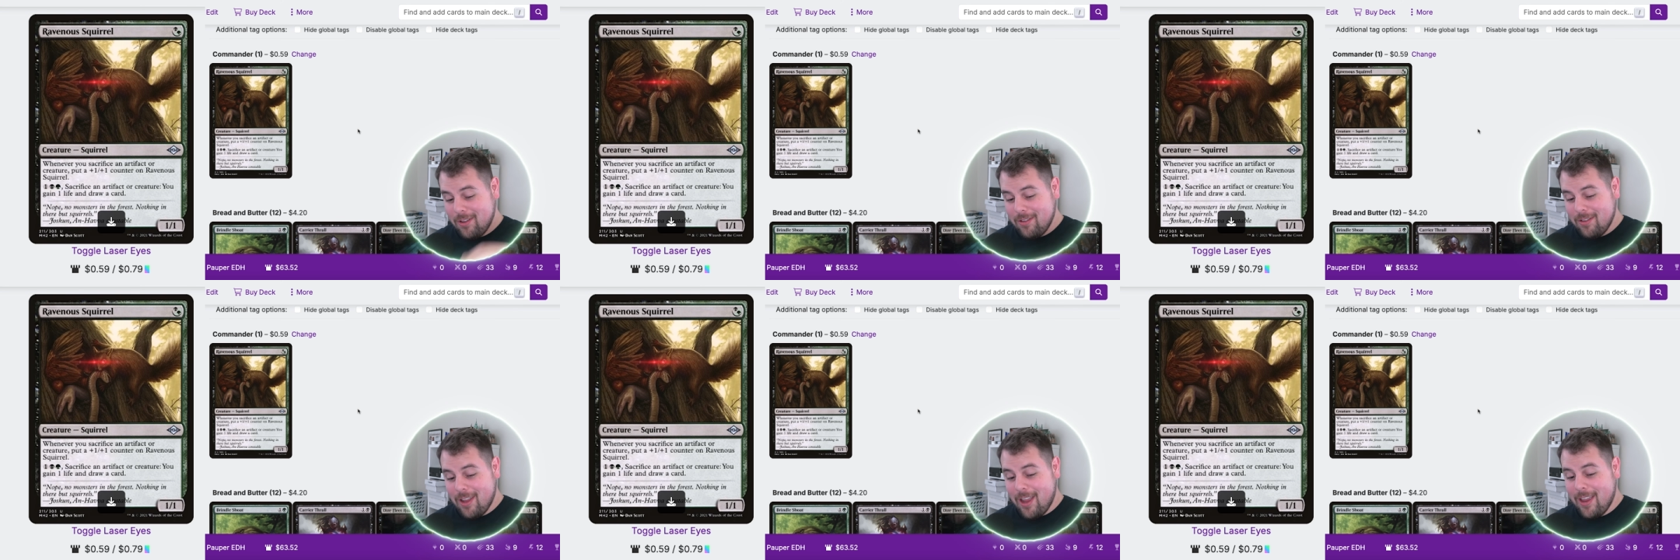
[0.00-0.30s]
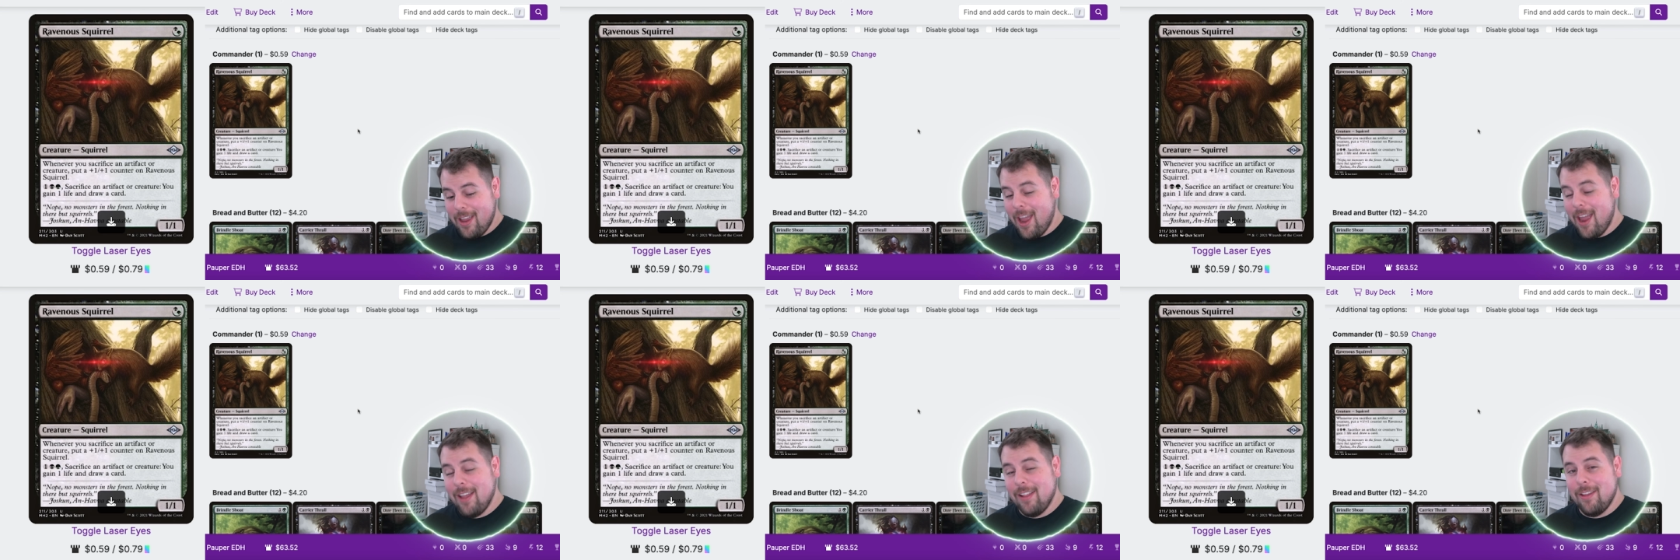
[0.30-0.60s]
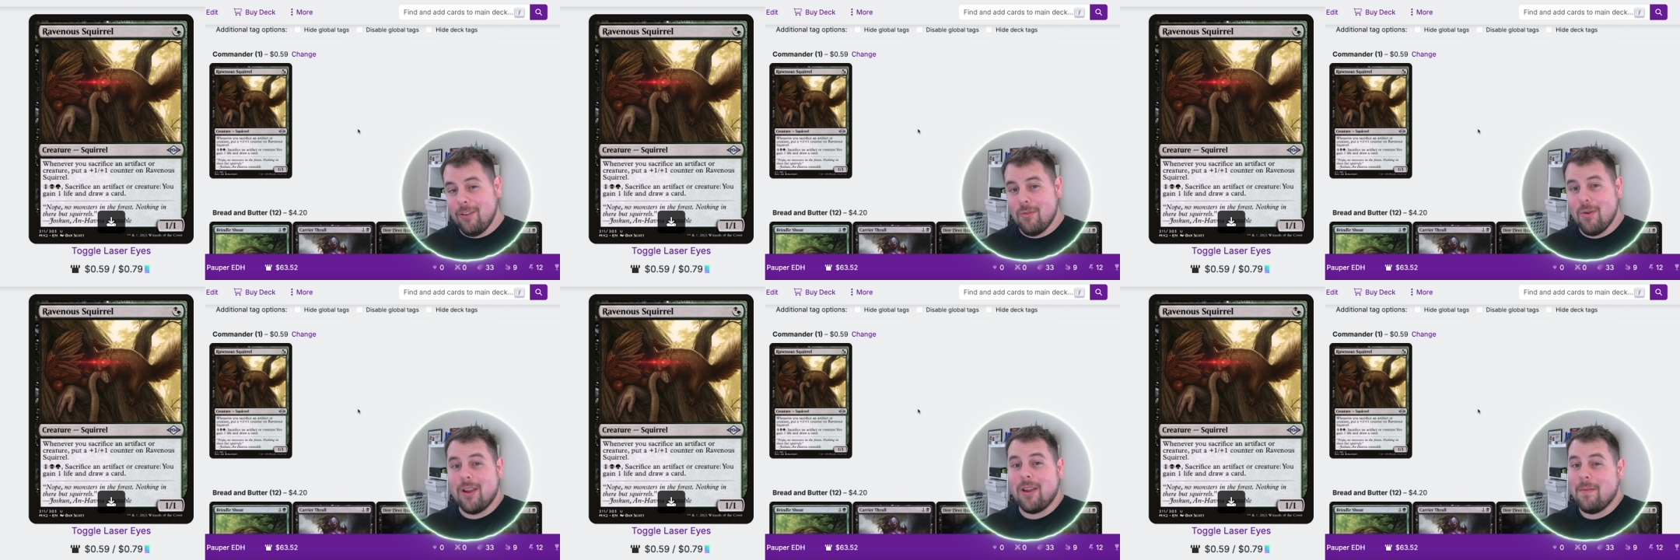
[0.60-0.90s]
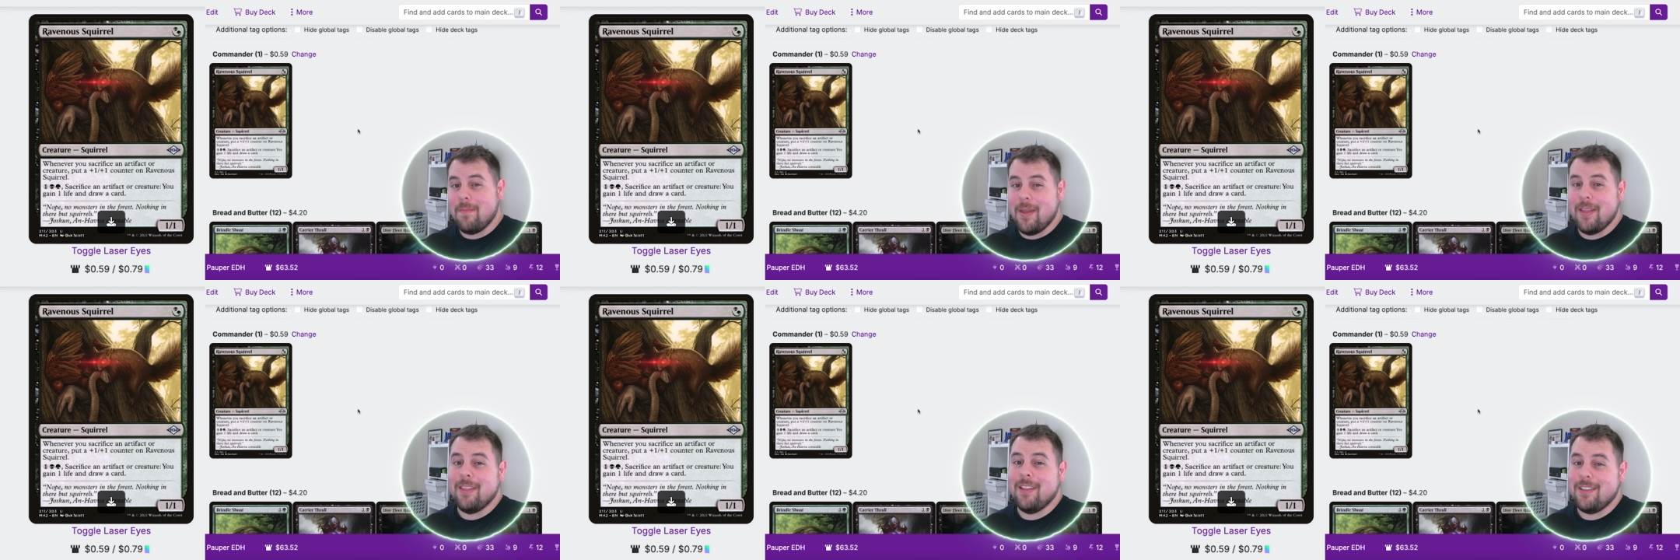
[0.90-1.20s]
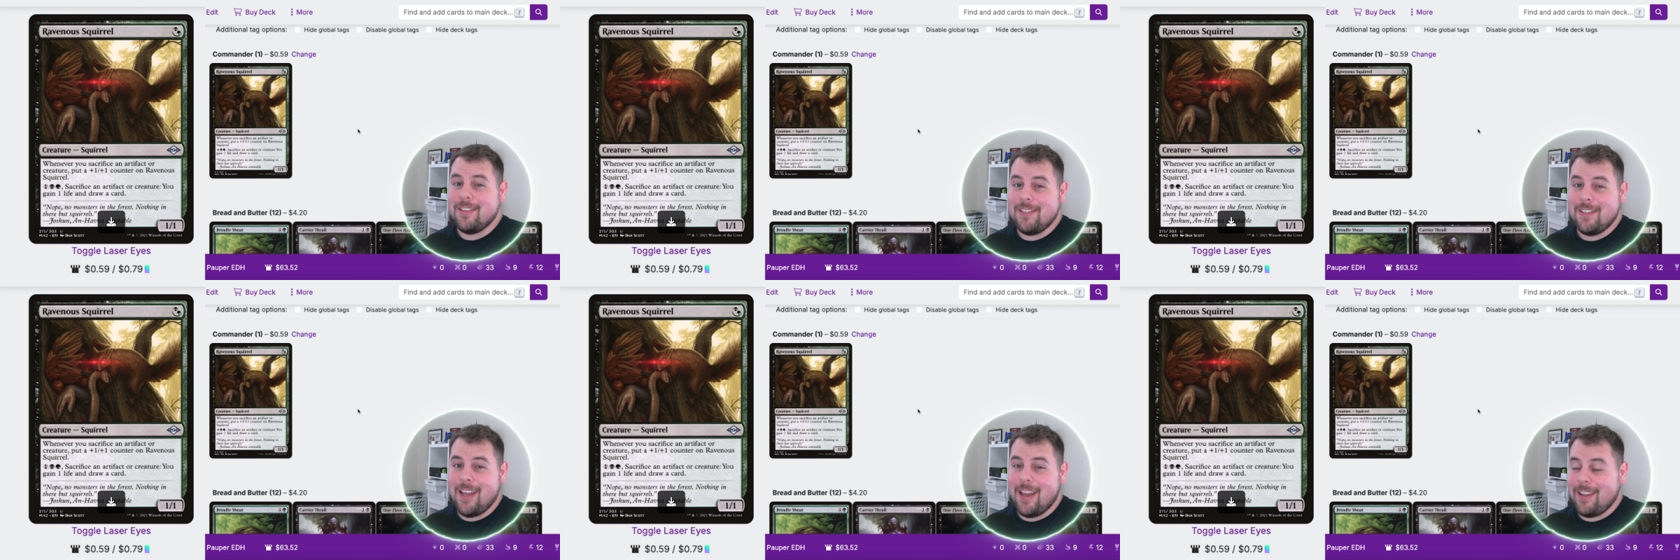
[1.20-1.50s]
I highly recommend
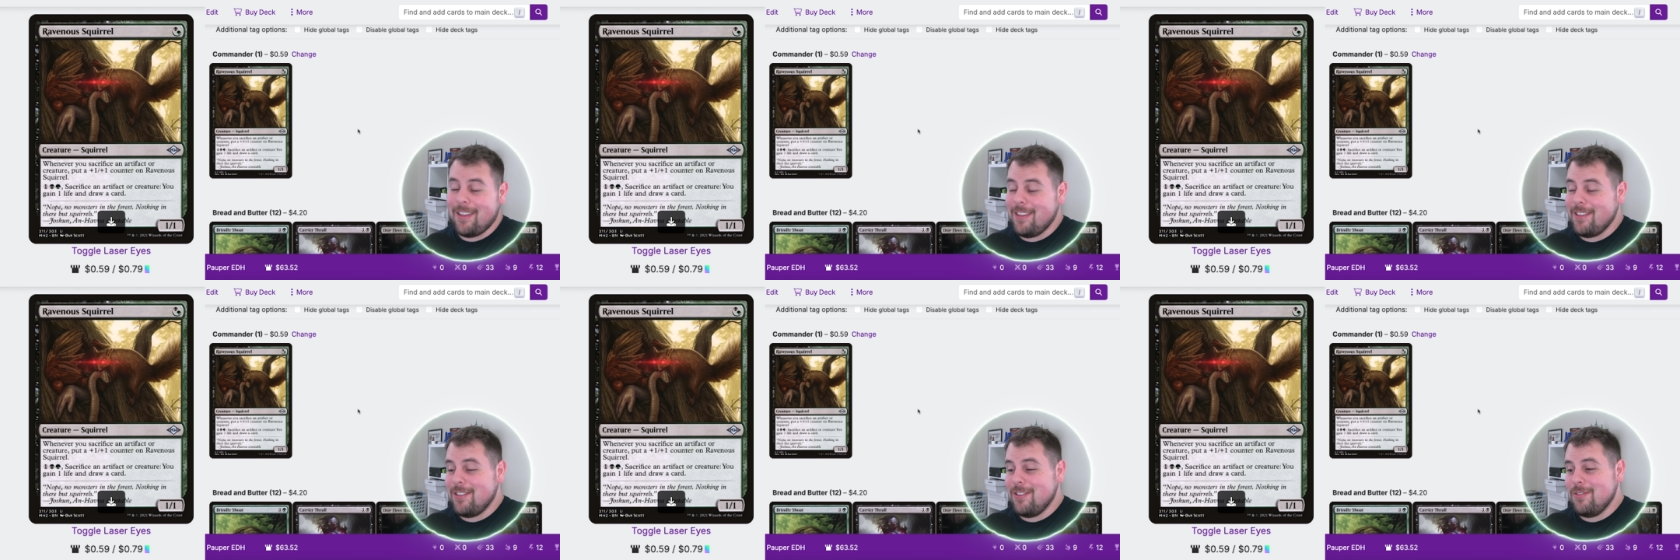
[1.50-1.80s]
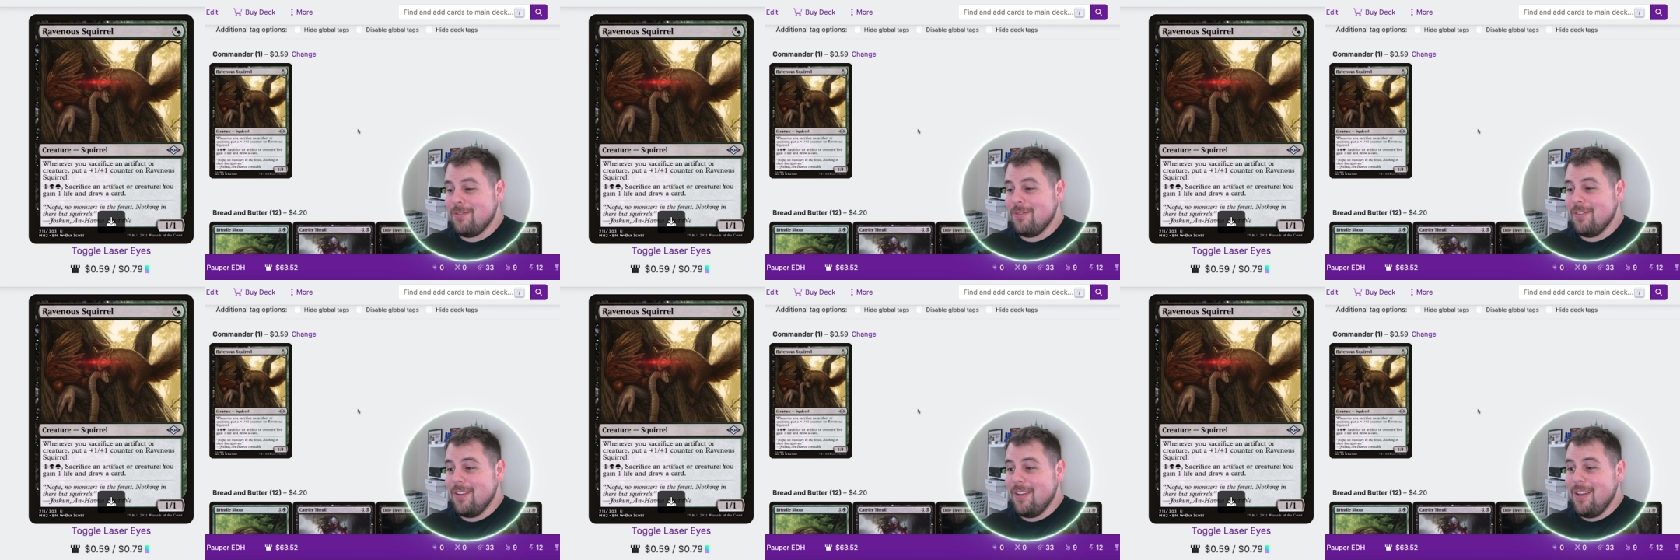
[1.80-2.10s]
this deck. This is